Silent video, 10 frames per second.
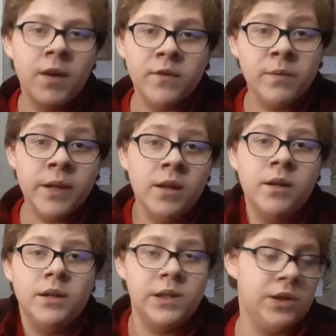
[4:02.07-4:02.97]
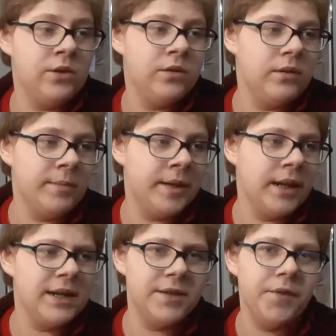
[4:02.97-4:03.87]
every week. So, I mean,
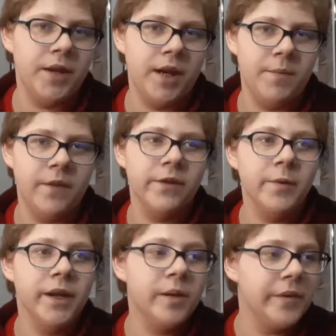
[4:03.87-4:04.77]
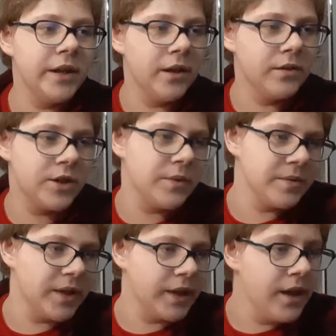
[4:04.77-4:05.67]
not a different game every week, but, just what I'm
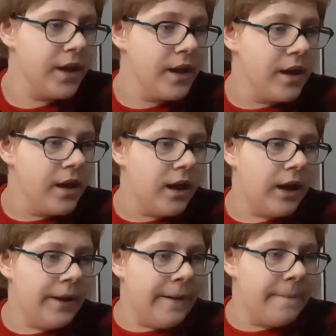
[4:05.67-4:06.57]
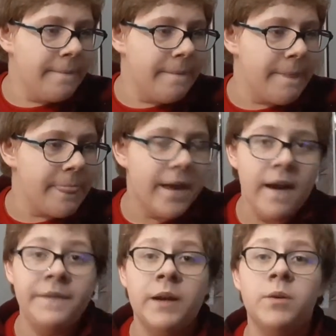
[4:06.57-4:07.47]
saying. And
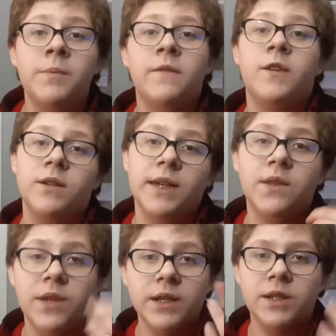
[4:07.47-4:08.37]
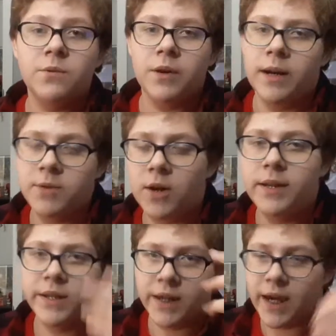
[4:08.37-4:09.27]
then I want to make videos like this, where I'm talking
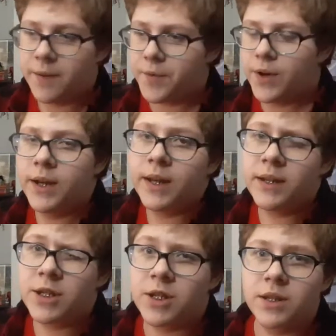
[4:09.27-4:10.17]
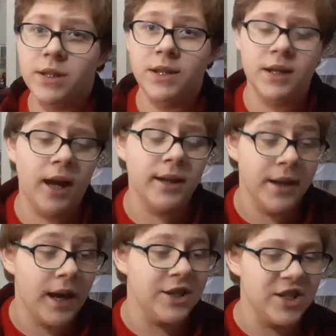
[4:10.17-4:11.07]
to the camera, and not just
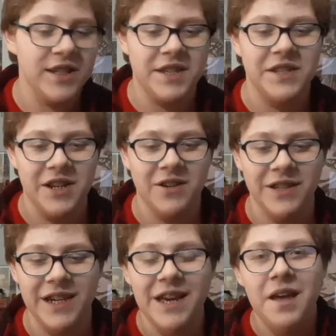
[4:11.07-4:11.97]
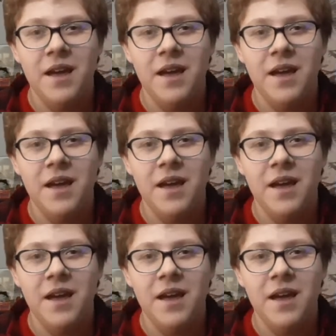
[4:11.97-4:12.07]
necessarily,